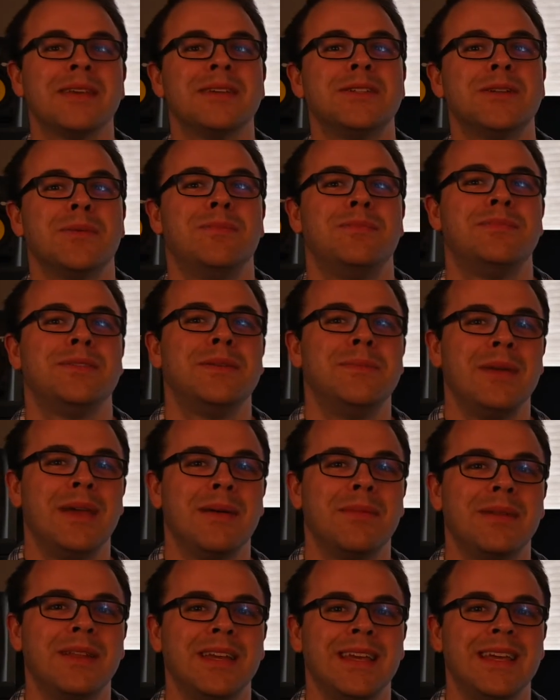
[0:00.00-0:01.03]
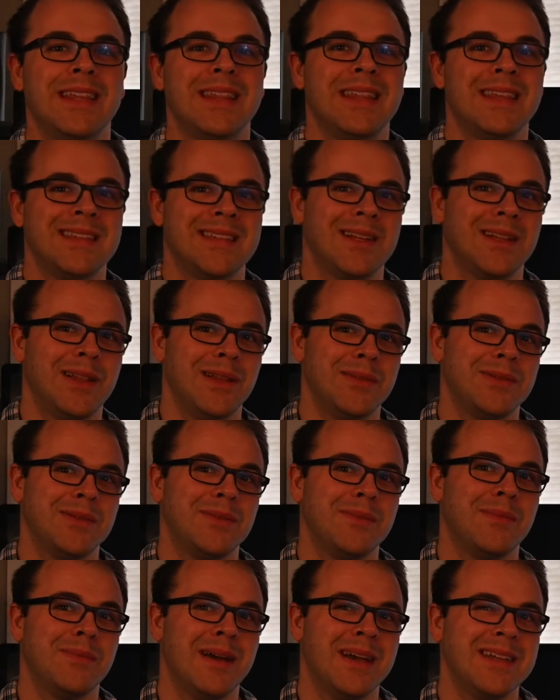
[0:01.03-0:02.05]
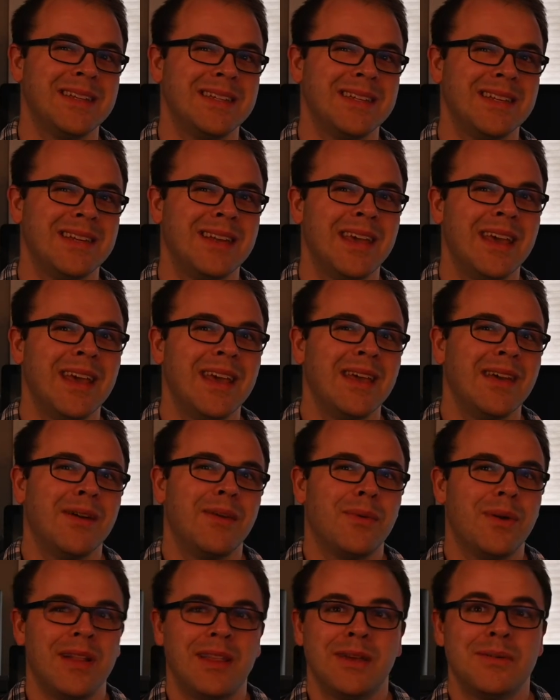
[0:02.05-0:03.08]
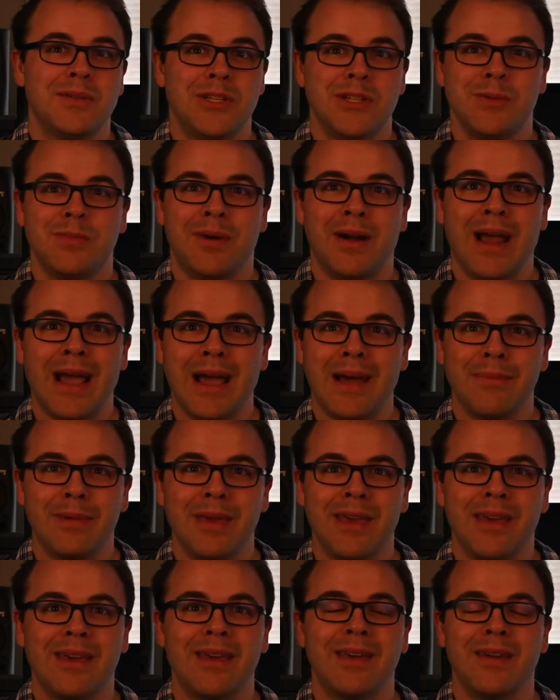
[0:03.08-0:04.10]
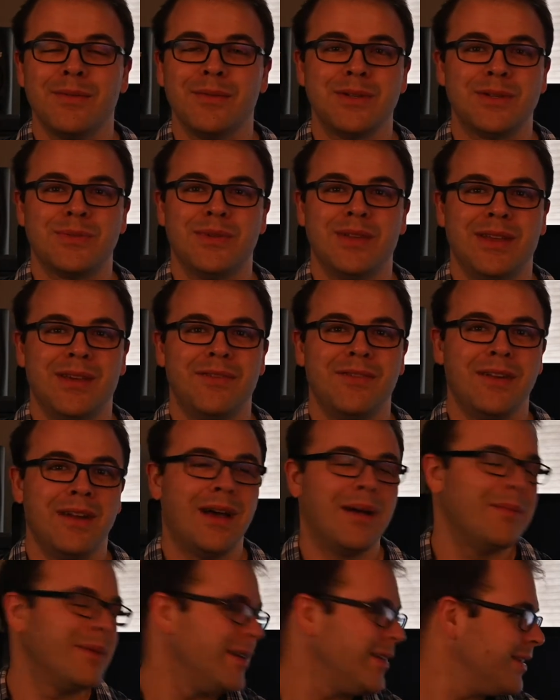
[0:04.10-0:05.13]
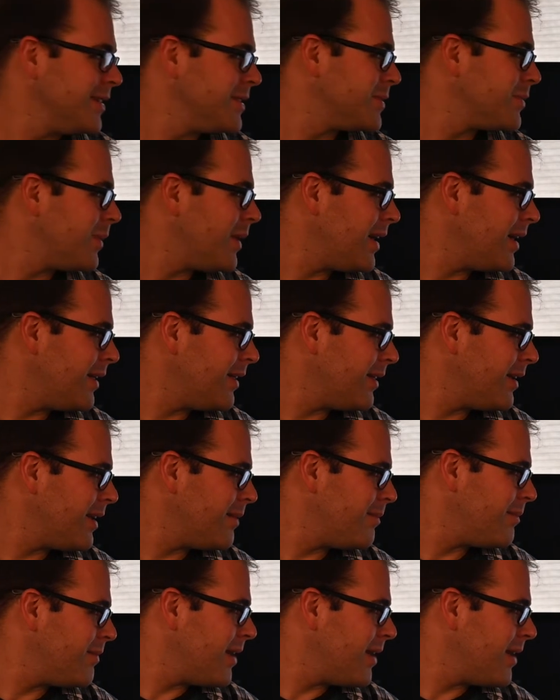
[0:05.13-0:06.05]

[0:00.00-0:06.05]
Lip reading: So to be able to get this close to a bison while he was super happy, it was really phenomenal as well.